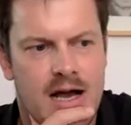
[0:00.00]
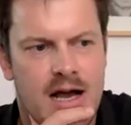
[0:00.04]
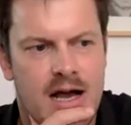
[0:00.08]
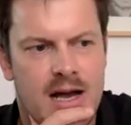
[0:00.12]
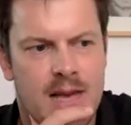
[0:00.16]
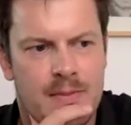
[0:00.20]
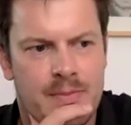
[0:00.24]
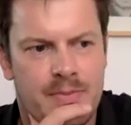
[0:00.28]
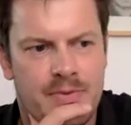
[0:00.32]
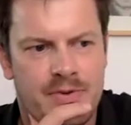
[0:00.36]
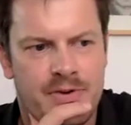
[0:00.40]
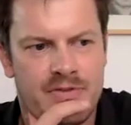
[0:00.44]

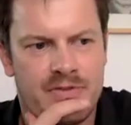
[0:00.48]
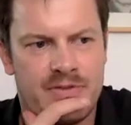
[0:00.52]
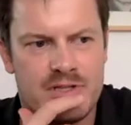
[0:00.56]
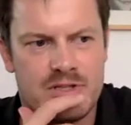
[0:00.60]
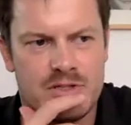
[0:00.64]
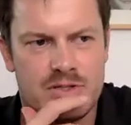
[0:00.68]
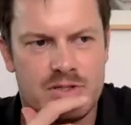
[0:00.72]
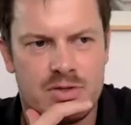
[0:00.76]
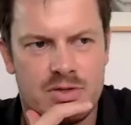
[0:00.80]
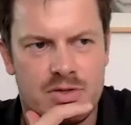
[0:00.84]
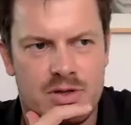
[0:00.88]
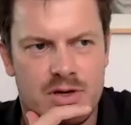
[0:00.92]
I'm
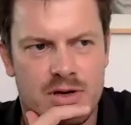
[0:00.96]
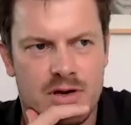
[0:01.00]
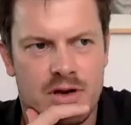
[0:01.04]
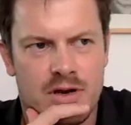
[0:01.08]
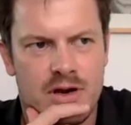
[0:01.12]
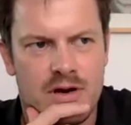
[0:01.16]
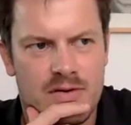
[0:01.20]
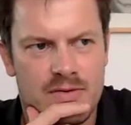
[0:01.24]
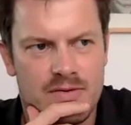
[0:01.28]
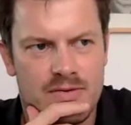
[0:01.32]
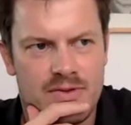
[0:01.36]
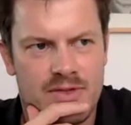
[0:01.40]
privy to a
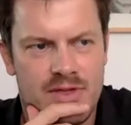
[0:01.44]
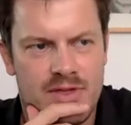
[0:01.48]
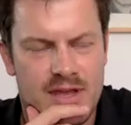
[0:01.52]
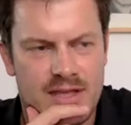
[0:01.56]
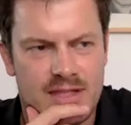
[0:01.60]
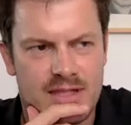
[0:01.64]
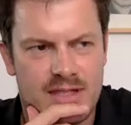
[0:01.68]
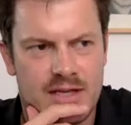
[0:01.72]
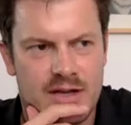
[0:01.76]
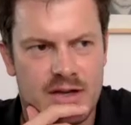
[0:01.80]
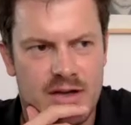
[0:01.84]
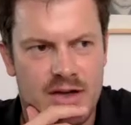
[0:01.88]
lot of
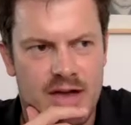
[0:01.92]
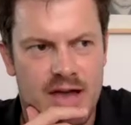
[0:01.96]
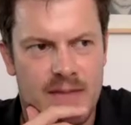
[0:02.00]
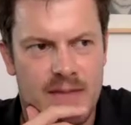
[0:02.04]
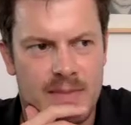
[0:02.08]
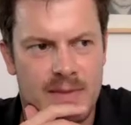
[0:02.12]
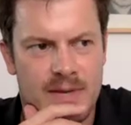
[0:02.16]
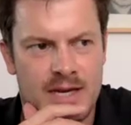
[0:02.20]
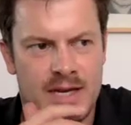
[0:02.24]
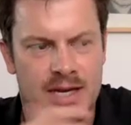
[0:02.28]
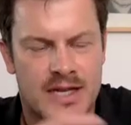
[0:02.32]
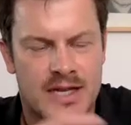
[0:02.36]
things that are
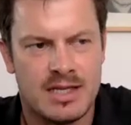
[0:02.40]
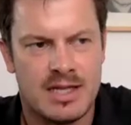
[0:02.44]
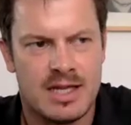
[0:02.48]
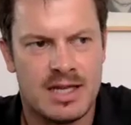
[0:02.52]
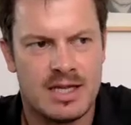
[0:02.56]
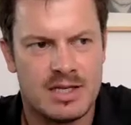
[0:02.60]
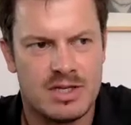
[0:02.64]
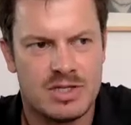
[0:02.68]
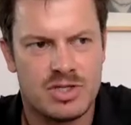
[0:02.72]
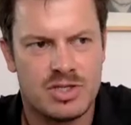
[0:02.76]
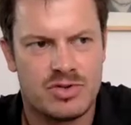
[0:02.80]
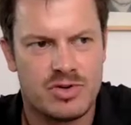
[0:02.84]
happening in the
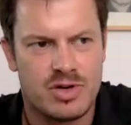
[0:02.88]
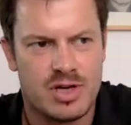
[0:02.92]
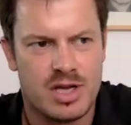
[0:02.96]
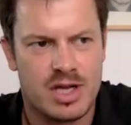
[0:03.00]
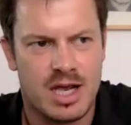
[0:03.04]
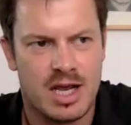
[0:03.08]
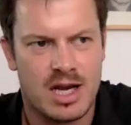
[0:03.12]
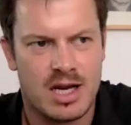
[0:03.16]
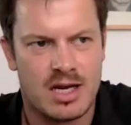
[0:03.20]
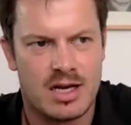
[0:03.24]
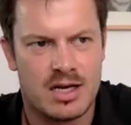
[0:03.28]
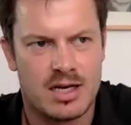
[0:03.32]

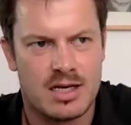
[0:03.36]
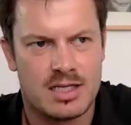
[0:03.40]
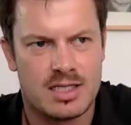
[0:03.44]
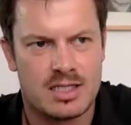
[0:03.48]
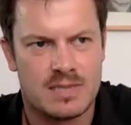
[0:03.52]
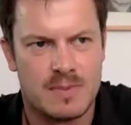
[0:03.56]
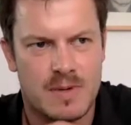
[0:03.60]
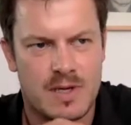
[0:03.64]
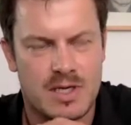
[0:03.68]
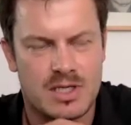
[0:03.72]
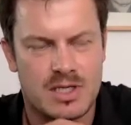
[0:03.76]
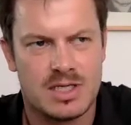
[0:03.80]
industry, and
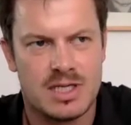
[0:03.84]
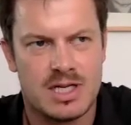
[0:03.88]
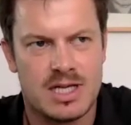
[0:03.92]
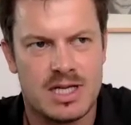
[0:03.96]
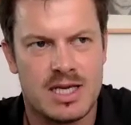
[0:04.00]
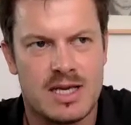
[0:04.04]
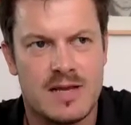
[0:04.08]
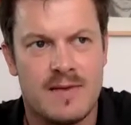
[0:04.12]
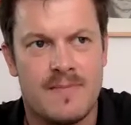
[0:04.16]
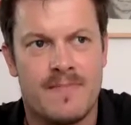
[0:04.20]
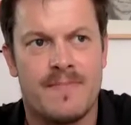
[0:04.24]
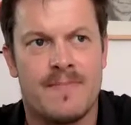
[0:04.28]

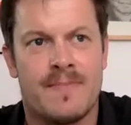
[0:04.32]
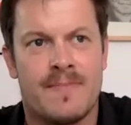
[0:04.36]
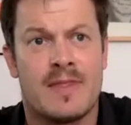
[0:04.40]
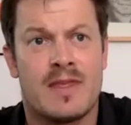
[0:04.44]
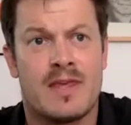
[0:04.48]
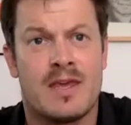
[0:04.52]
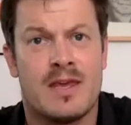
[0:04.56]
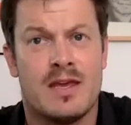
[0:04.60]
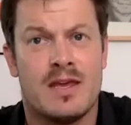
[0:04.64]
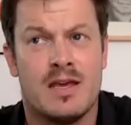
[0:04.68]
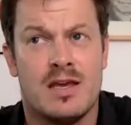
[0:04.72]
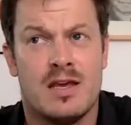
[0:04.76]
especially
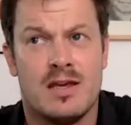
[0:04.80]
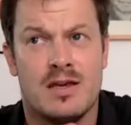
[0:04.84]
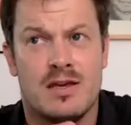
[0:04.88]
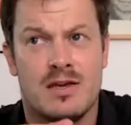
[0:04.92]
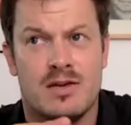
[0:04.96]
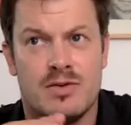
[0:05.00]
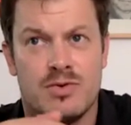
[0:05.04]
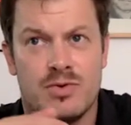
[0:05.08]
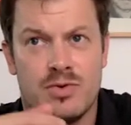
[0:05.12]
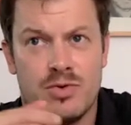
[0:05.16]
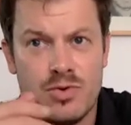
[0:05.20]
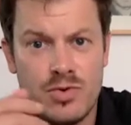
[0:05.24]

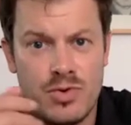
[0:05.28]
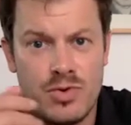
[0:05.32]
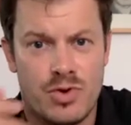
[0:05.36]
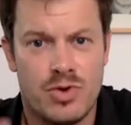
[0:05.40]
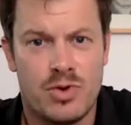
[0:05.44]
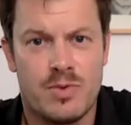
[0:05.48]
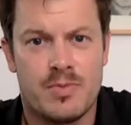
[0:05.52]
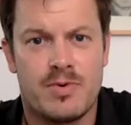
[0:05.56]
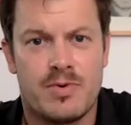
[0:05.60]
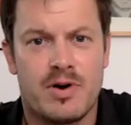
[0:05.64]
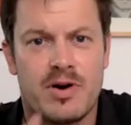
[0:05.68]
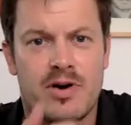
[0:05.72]

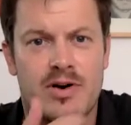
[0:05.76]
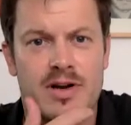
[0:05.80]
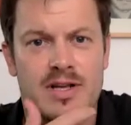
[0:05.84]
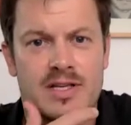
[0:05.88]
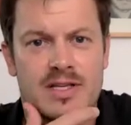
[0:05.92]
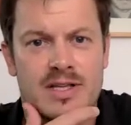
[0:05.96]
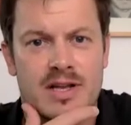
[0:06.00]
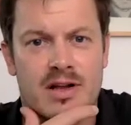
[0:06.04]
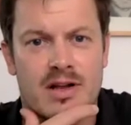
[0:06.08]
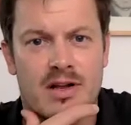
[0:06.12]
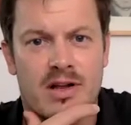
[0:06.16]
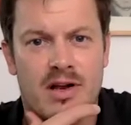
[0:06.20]
new
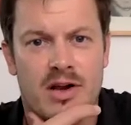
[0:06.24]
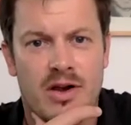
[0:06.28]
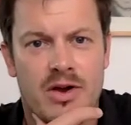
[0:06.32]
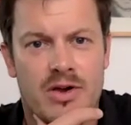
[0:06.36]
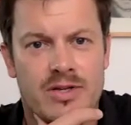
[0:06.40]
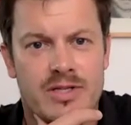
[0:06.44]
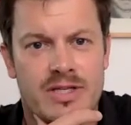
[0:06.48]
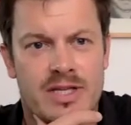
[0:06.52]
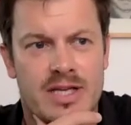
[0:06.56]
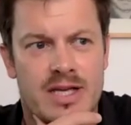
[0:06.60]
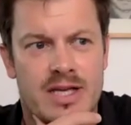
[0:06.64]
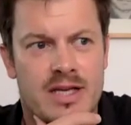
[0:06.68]
breweries that are
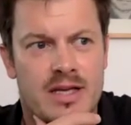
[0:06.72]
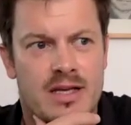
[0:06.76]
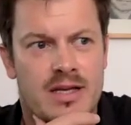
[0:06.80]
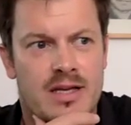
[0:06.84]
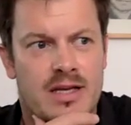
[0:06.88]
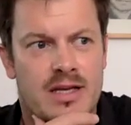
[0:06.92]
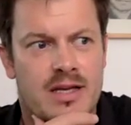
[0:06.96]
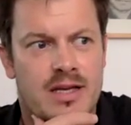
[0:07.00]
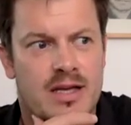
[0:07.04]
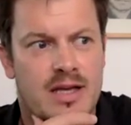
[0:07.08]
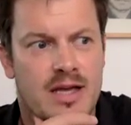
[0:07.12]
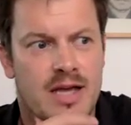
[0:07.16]
closing.
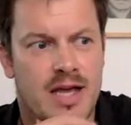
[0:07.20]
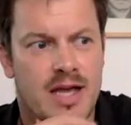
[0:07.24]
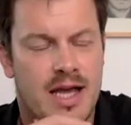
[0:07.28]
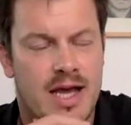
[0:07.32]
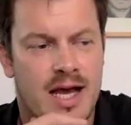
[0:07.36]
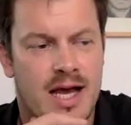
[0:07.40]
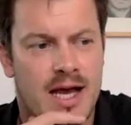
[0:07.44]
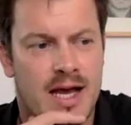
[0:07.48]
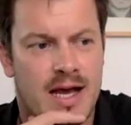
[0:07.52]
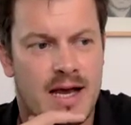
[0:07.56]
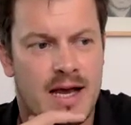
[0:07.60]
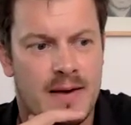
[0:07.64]

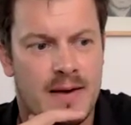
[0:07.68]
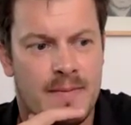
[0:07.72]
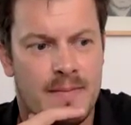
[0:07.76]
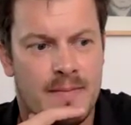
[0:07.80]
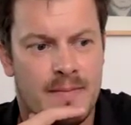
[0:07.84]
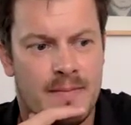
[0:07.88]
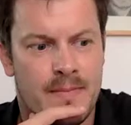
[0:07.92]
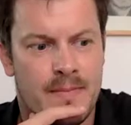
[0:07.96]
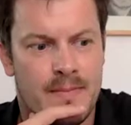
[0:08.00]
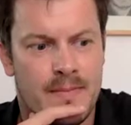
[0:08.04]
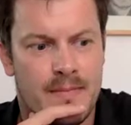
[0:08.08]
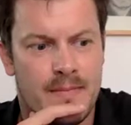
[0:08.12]

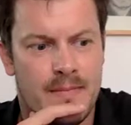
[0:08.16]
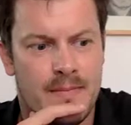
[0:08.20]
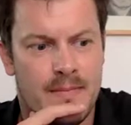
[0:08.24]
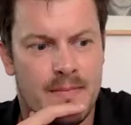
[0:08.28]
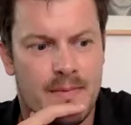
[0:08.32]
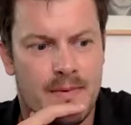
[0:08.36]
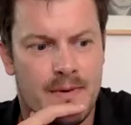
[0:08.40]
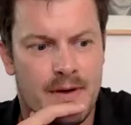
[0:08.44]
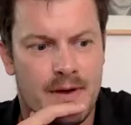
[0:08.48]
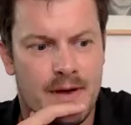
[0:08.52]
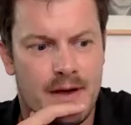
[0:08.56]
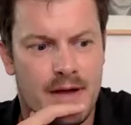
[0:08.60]
And
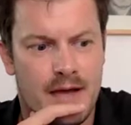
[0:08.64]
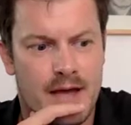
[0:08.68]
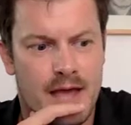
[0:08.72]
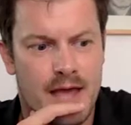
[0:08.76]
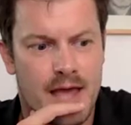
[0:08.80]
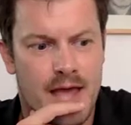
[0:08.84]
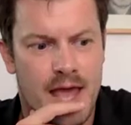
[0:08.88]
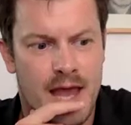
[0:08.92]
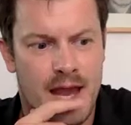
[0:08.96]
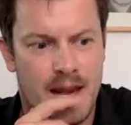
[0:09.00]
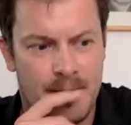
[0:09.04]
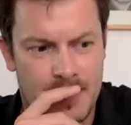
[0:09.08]

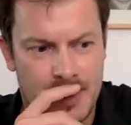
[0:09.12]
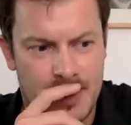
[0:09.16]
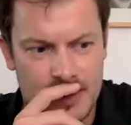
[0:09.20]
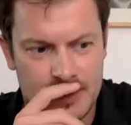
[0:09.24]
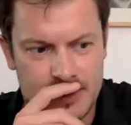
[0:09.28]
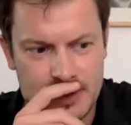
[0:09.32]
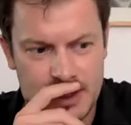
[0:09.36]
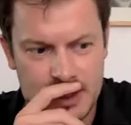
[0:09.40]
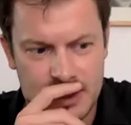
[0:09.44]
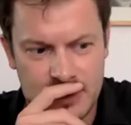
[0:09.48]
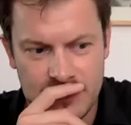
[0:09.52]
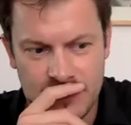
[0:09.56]
I mean,
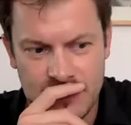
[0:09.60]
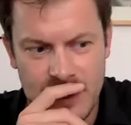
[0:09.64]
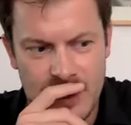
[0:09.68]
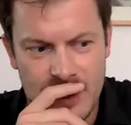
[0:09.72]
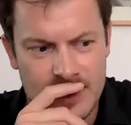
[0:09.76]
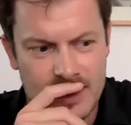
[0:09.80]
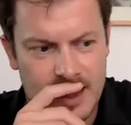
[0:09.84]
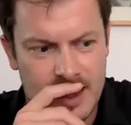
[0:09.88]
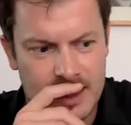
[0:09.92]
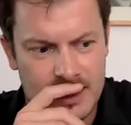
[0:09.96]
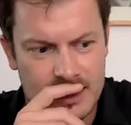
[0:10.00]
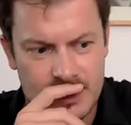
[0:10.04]
I just
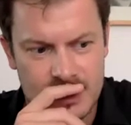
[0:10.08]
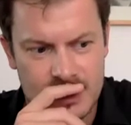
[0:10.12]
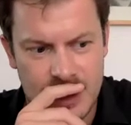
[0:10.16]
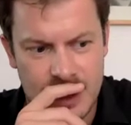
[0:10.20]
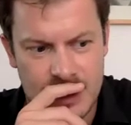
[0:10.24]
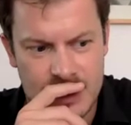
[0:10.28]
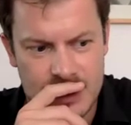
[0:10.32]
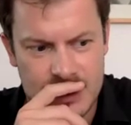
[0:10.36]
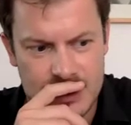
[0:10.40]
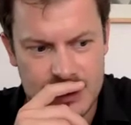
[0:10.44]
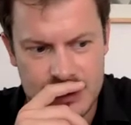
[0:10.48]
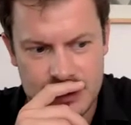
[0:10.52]
found out
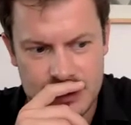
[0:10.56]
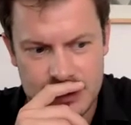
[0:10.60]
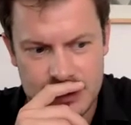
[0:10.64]
that,